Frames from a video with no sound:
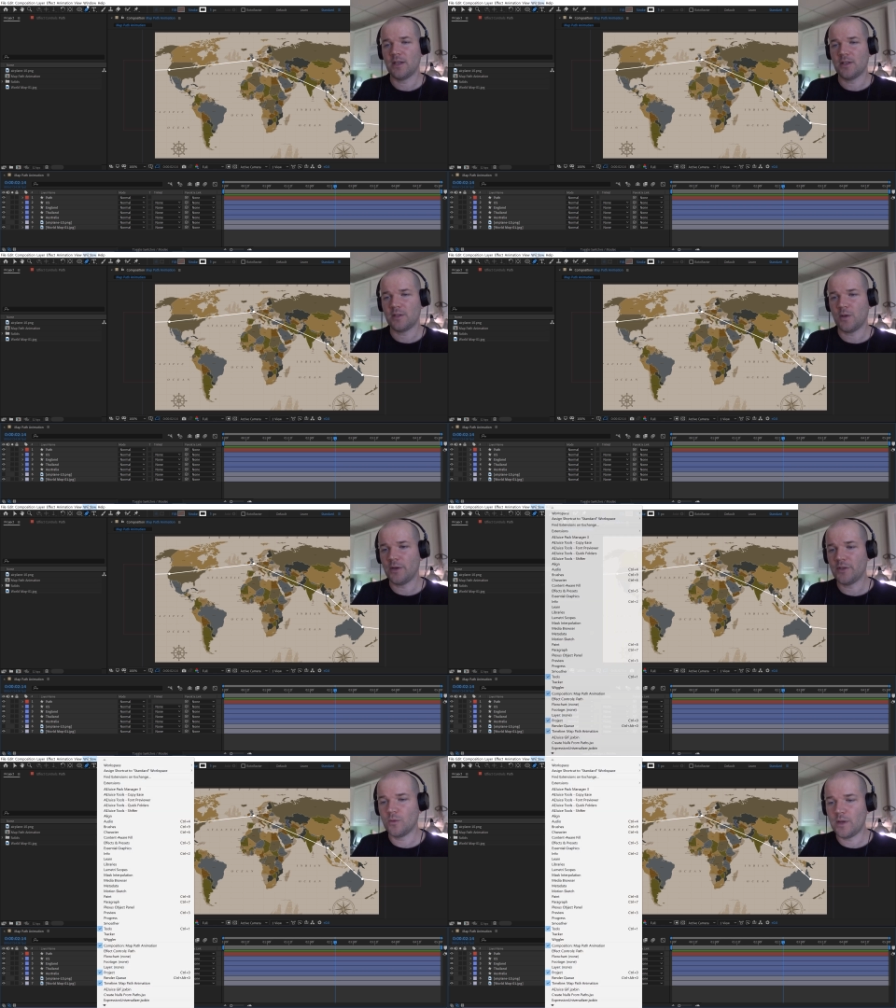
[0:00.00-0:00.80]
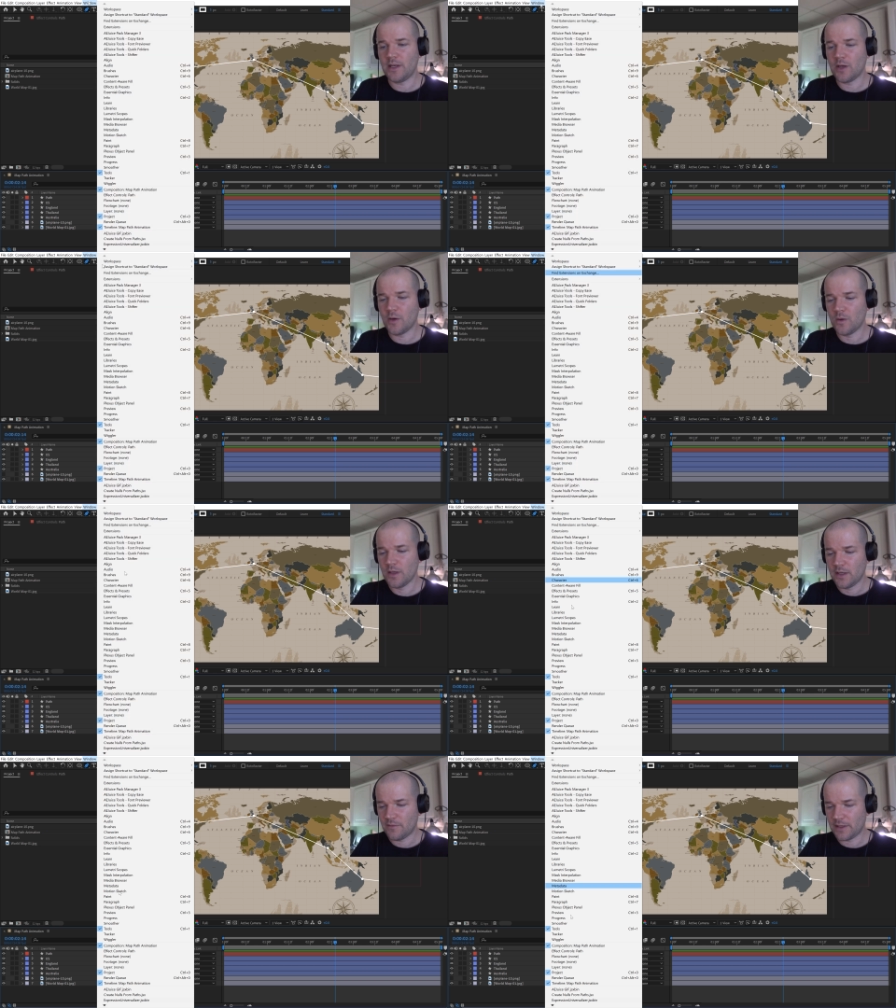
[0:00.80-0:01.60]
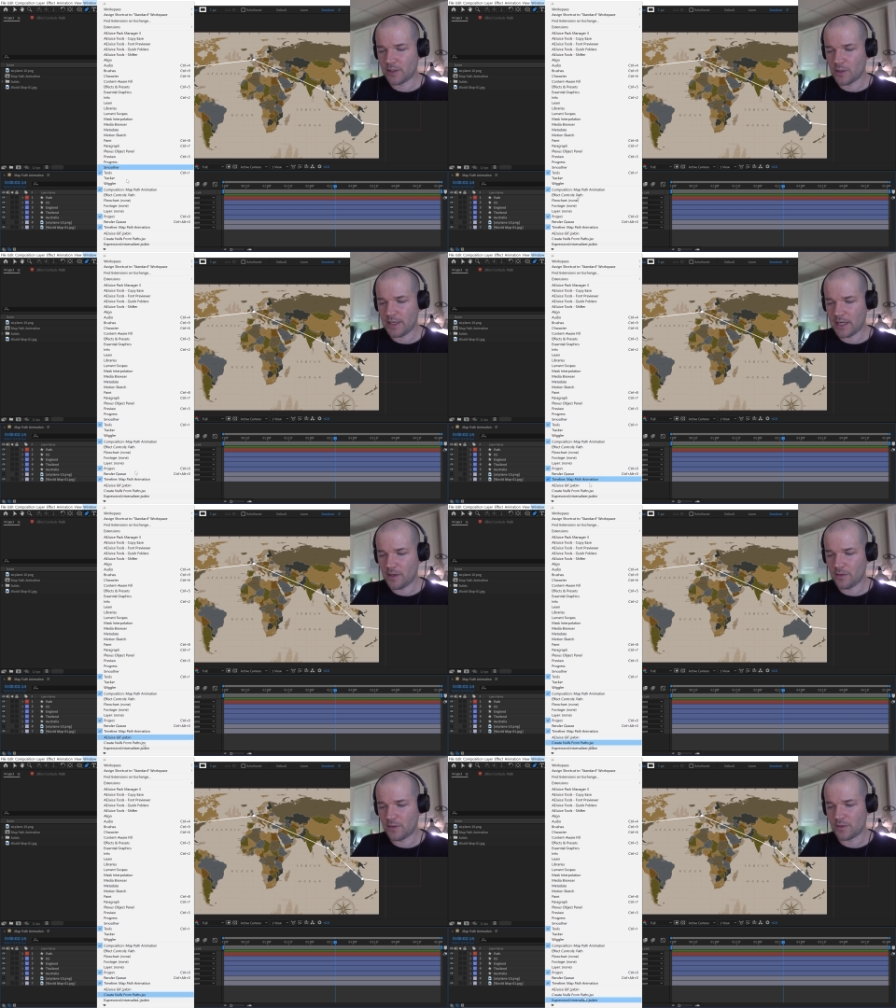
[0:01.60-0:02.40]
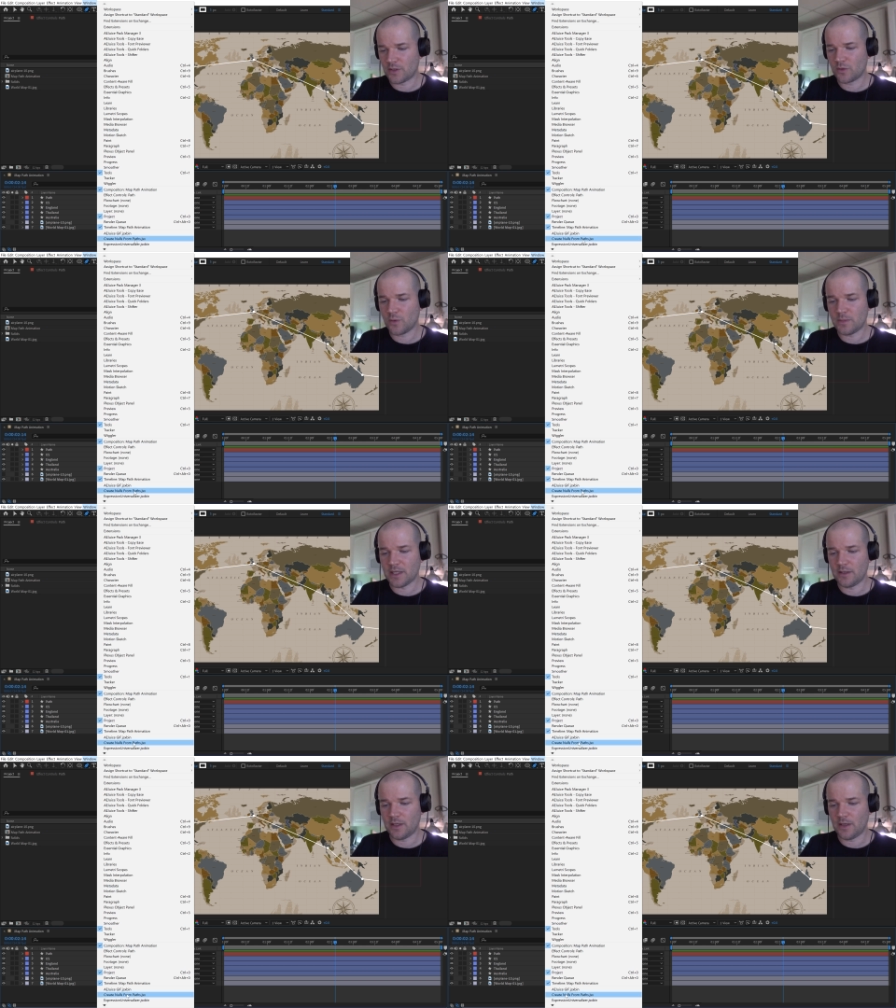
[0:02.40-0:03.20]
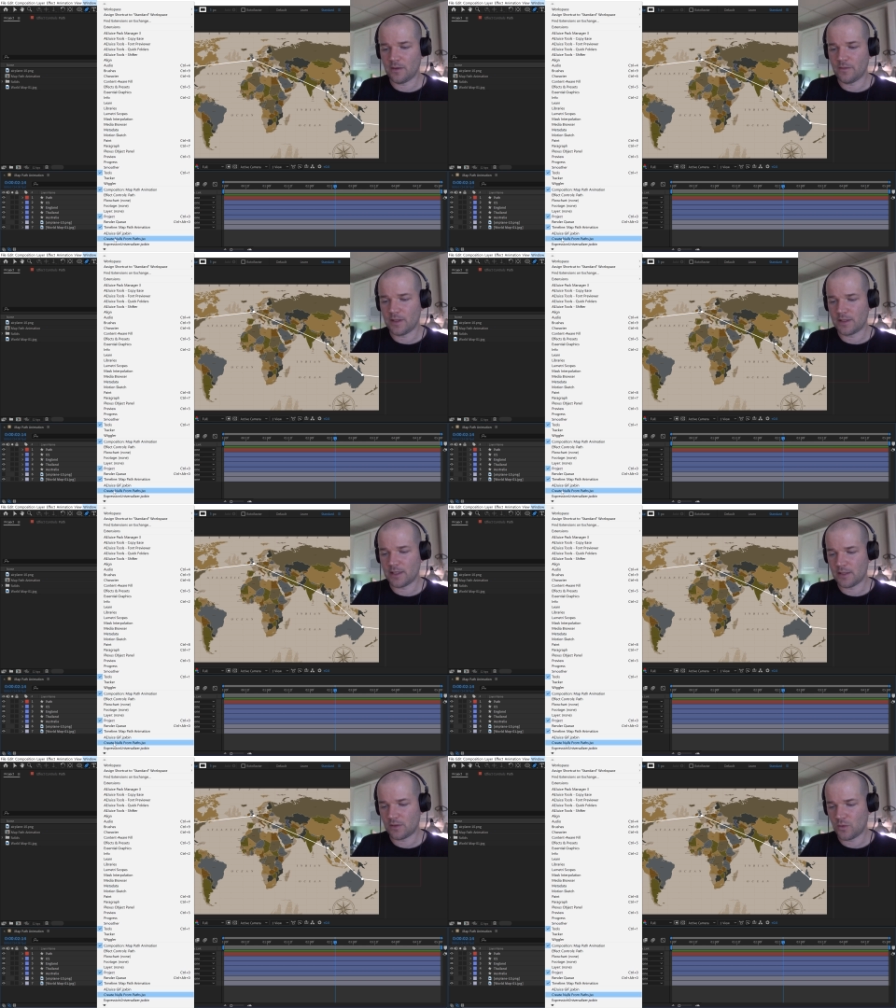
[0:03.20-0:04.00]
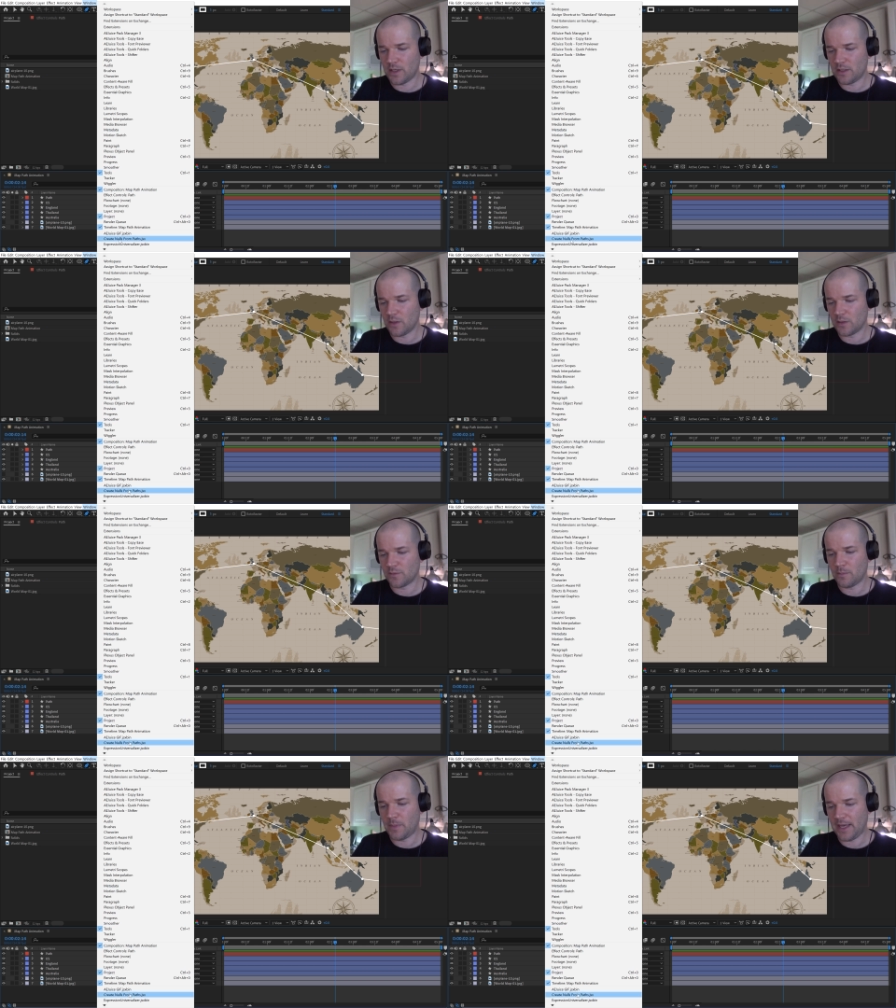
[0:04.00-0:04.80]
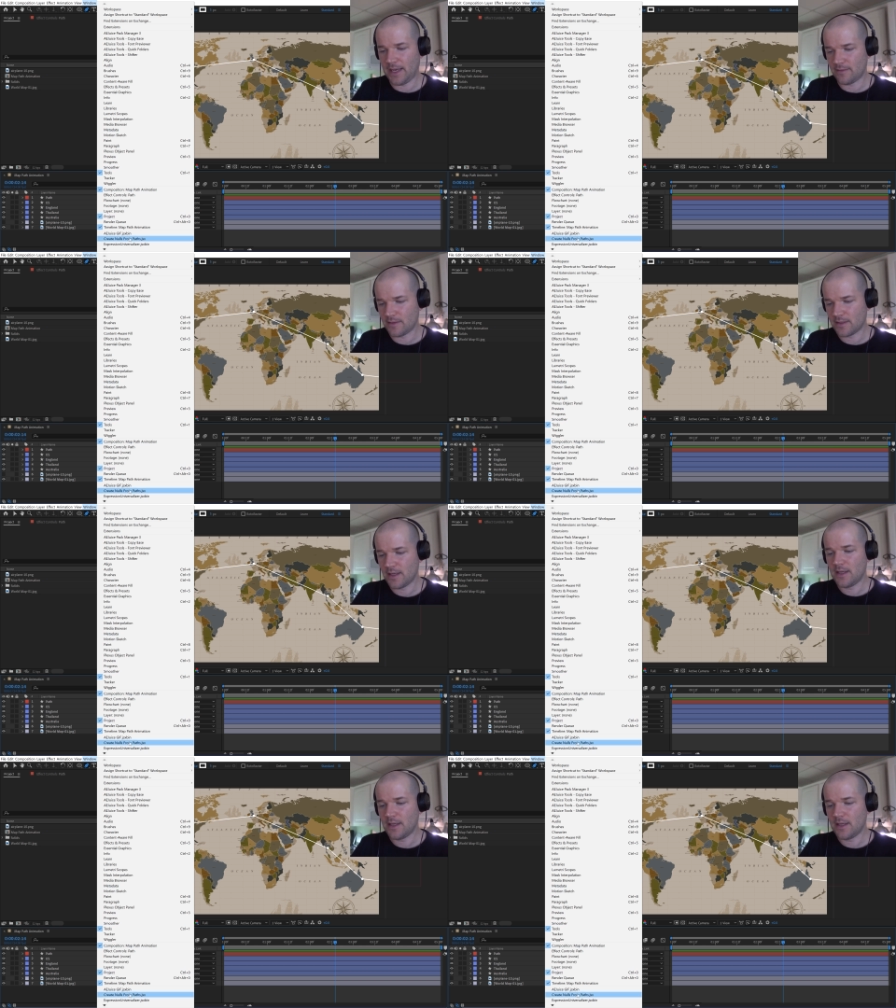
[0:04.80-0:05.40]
So under window, if I go down, there's a script down here that says create nulls from paths.